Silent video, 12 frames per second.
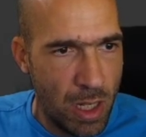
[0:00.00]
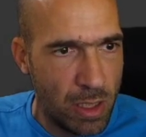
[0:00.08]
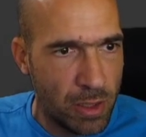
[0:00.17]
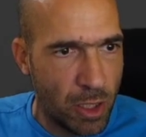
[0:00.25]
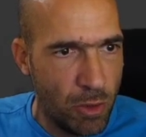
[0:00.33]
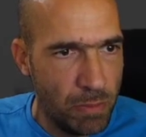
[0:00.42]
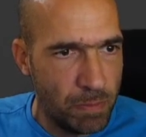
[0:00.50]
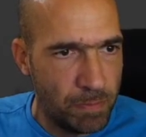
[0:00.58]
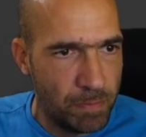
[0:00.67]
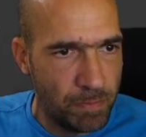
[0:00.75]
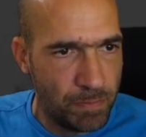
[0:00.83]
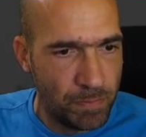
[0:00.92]
Alt Q,
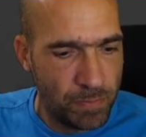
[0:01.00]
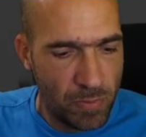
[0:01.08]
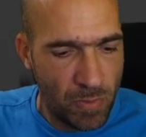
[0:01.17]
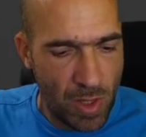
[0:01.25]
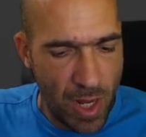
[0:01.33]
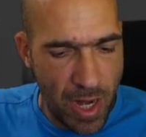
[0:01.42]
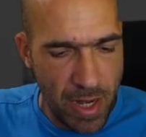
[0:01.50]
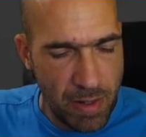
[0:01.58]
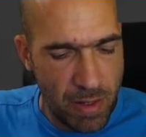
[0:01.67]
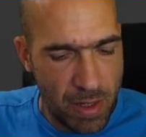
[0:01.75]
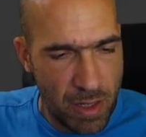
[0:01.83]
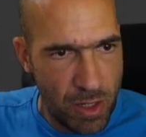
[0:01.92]

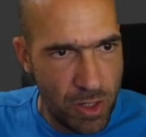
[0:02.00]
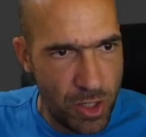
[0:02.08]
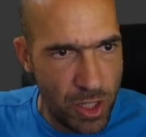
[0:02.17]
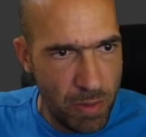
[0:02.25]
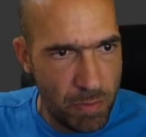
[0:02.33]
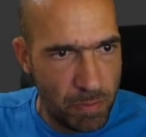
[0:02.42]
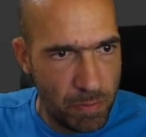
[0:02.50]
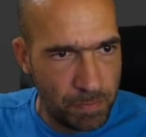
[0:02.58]
A, G.